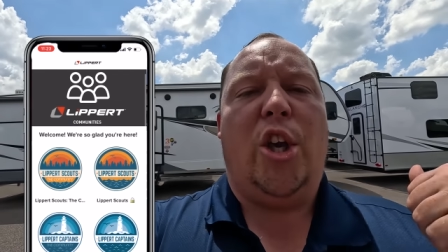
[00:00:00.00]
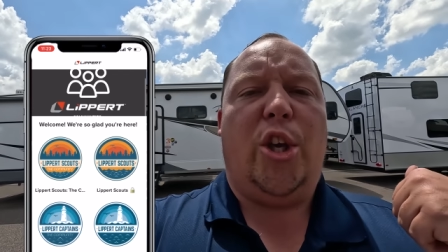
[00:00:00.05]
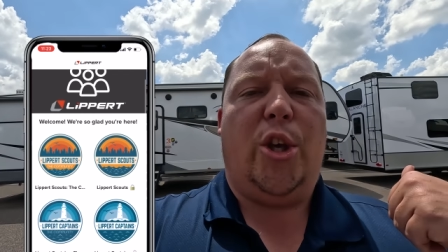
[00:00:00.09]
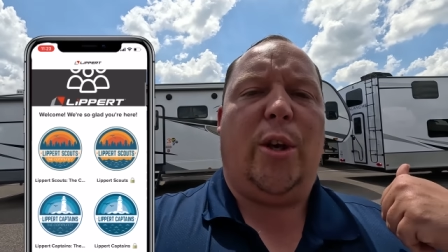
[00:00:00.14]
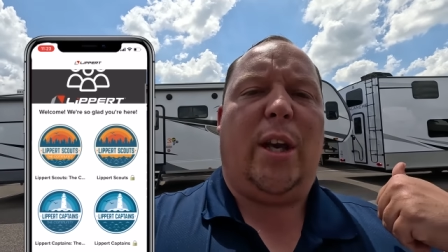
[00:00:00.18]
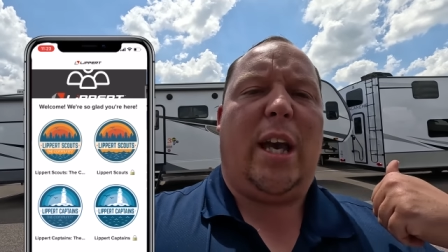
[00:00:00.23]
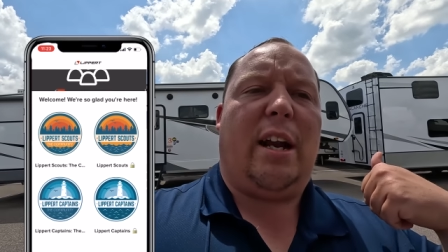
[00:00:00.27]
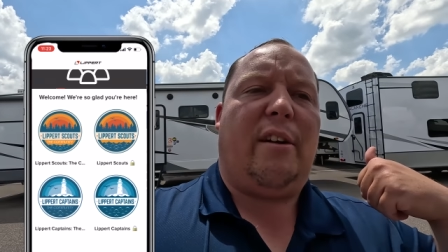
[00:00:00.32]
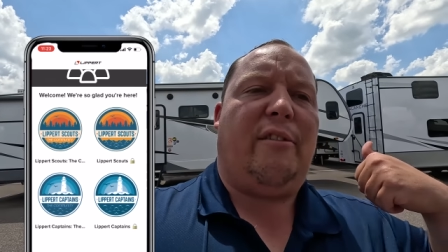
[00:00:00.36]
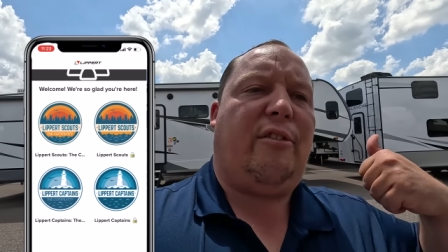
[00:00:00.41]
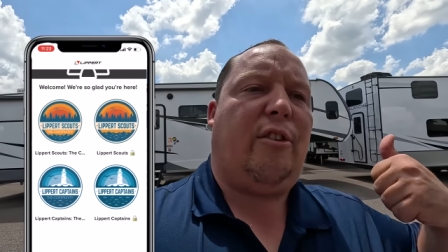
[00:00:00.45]

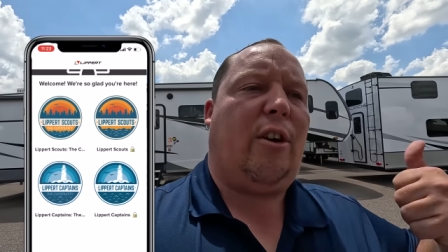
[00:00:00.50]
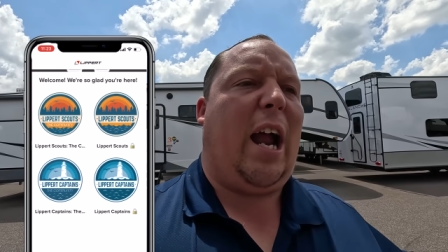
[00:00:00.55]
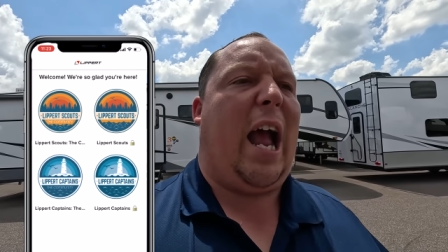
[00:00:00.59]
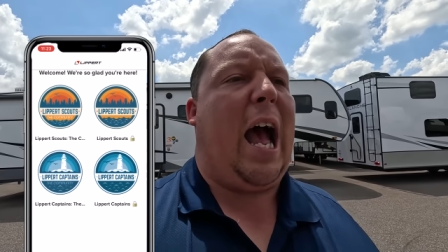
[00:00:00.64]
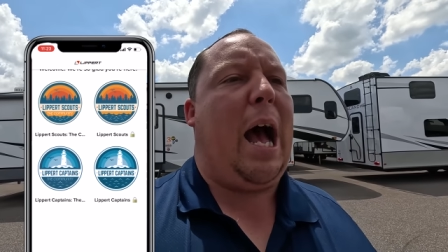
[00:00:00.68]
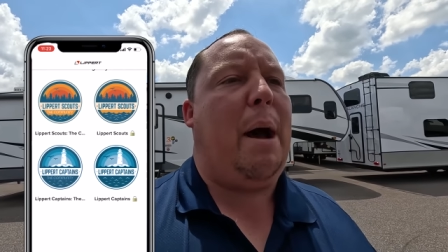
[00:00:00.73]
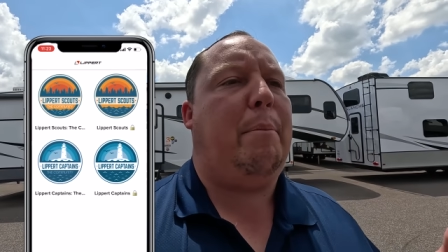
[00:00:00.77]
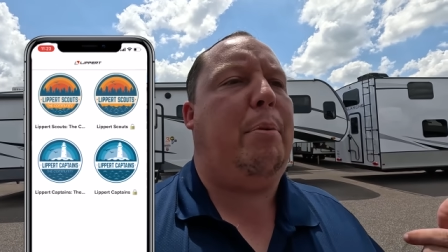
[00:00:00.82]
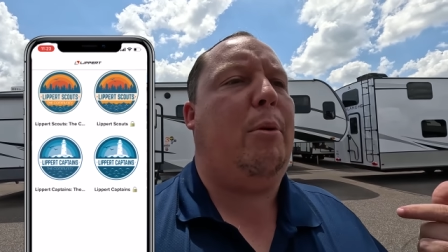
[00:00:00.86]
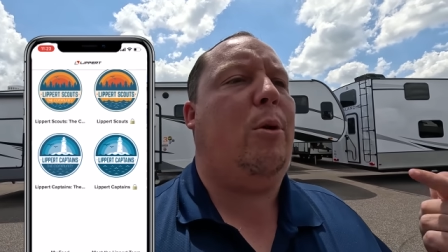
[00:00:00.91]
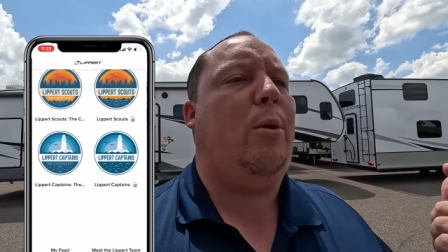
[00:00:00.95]
You can get it for
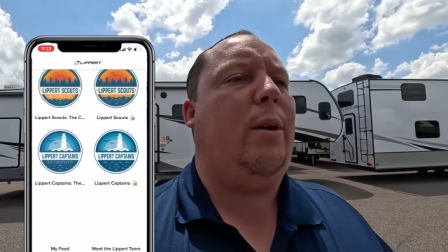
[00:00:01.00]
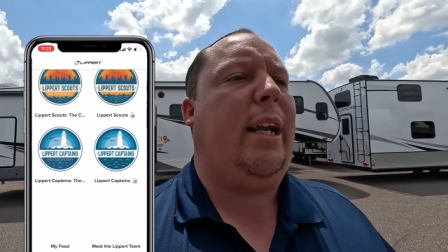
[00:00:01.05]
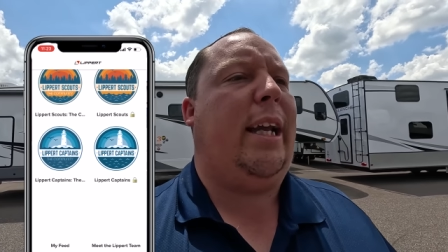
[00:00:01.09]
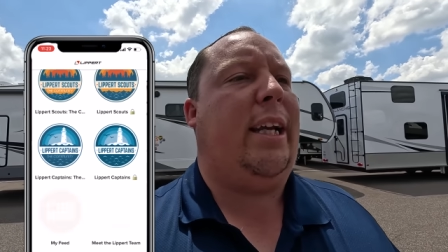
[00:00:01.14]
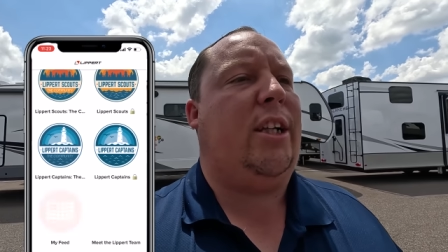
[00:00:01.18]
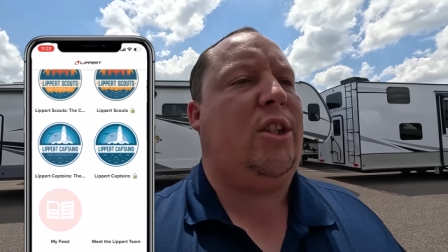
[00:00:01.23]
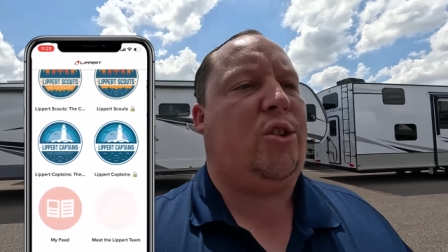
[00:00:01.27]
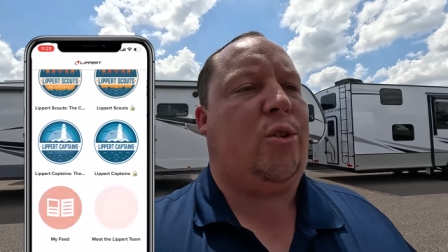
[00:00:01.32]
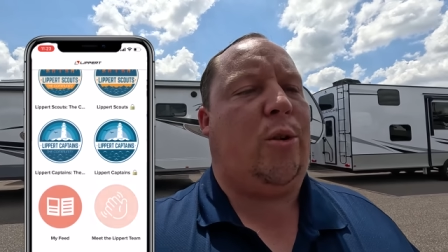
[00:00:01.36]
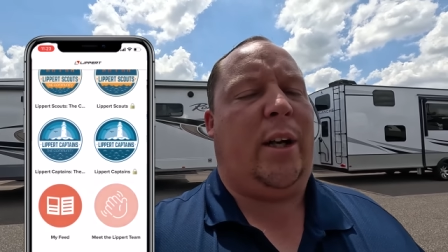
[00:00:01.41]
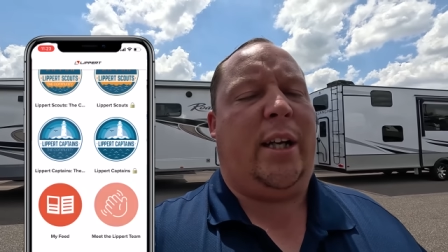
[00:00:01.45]
Apple and
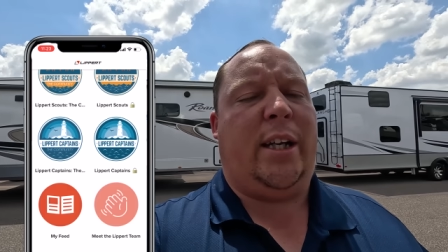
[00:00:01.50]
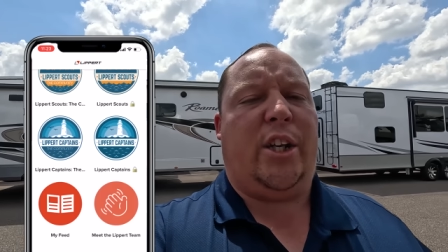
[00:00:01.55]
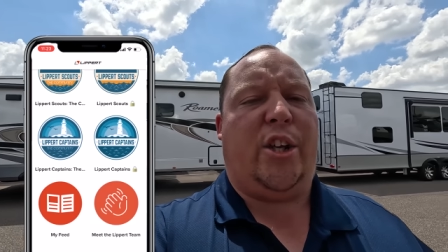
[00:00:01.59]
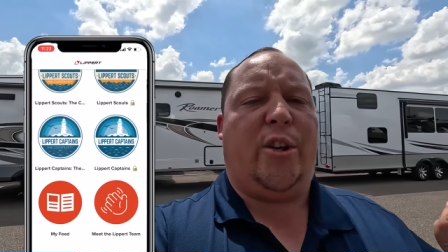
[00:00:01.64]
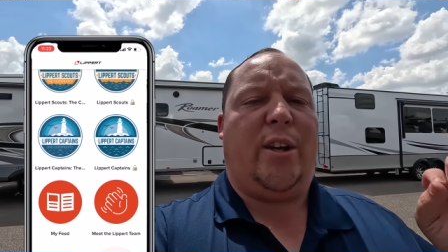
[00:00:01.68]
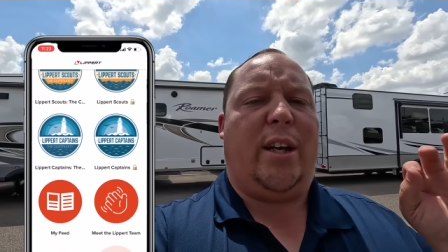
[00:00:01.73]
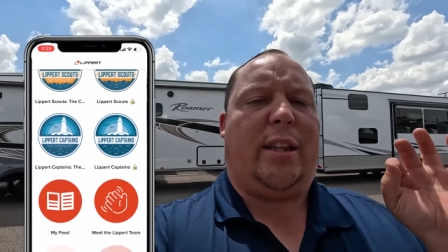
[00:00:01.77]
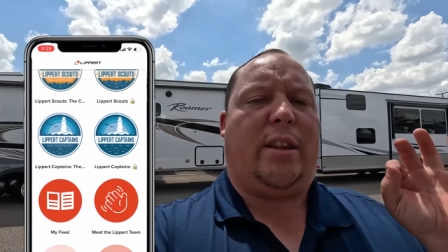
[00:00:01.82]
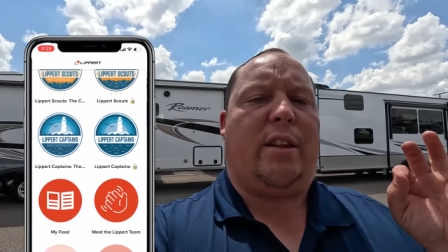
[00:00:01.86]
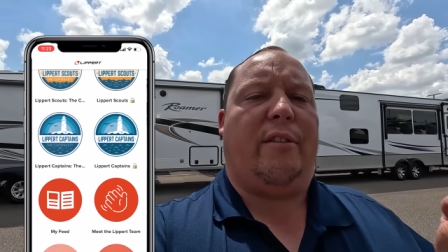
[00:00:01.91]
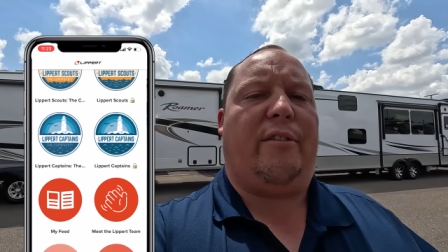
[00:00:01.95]
Android.
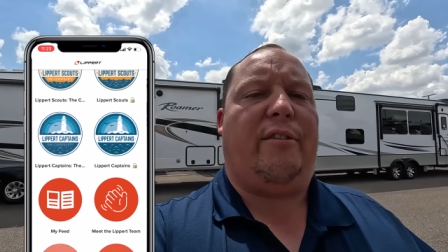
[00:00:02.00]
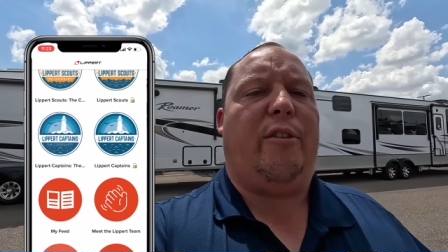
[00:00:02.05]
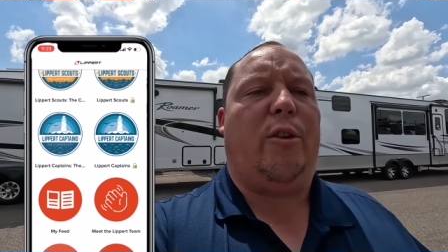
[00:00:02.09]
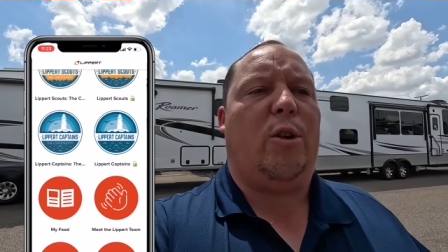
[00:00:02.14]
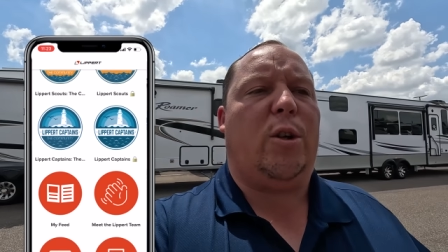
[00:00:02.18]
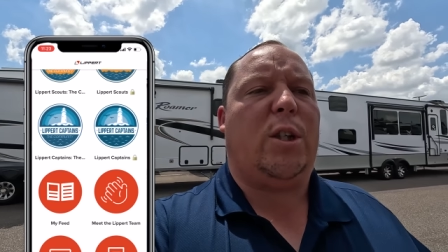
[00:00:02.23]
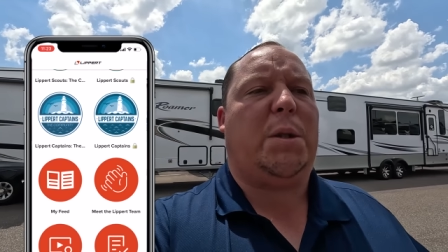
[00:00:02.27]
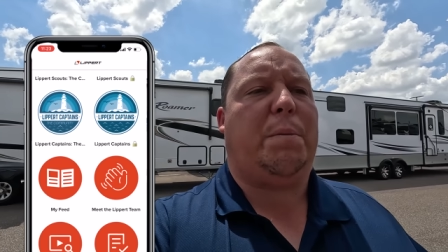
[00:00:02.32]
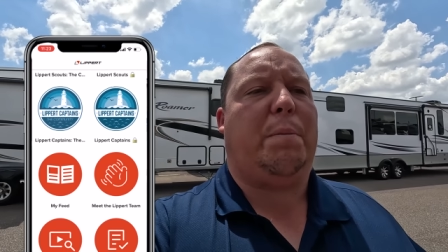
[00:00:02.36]
You can get the full